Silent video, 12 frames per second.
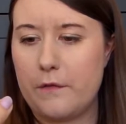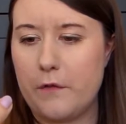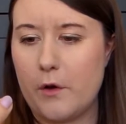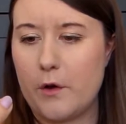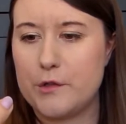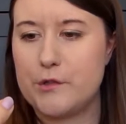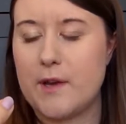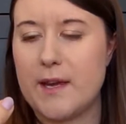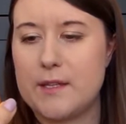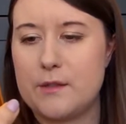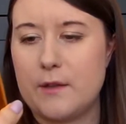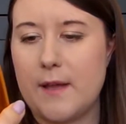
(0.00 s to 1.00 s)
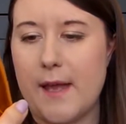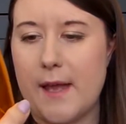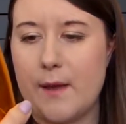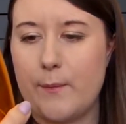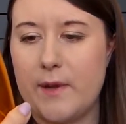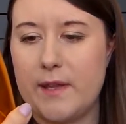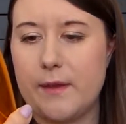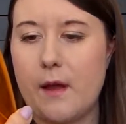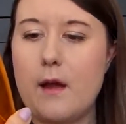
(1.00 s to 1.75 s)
for dry dull hair with